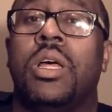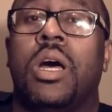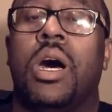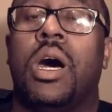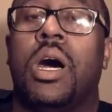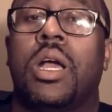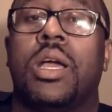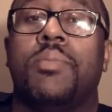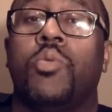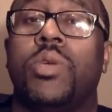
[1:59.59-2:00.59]
a
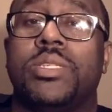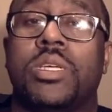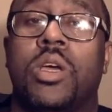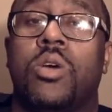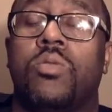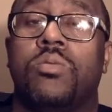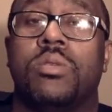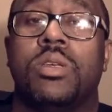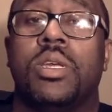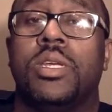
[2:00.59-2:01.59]
couple weeks ago.
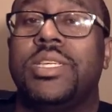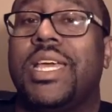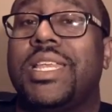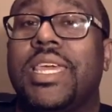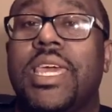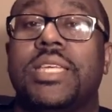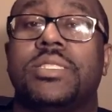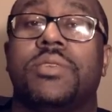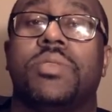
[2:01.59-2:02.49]
She had the kids up